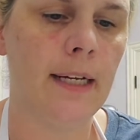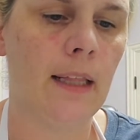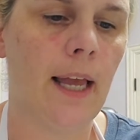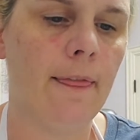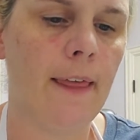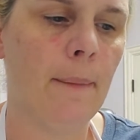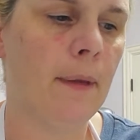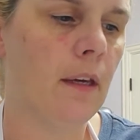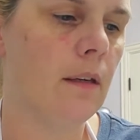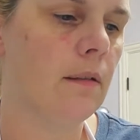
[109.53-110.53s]
I like that
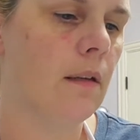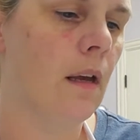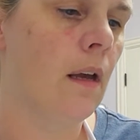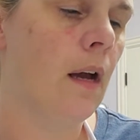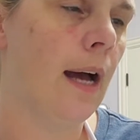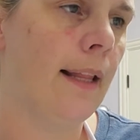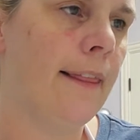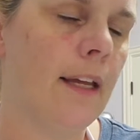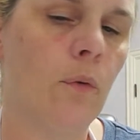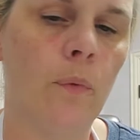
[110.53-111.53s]
because I
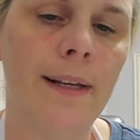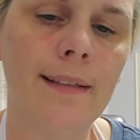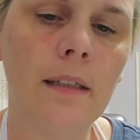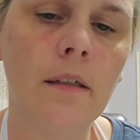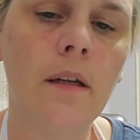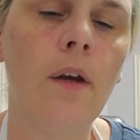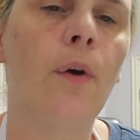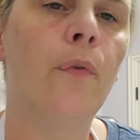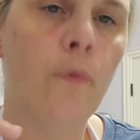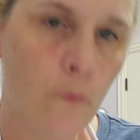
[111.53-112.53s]
like that resin
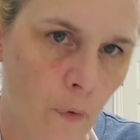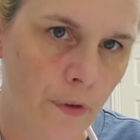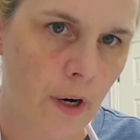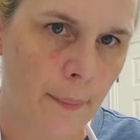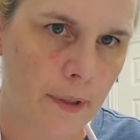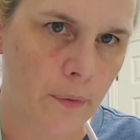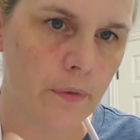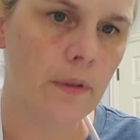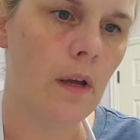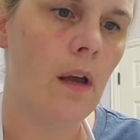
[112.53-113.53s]
for the dominoes.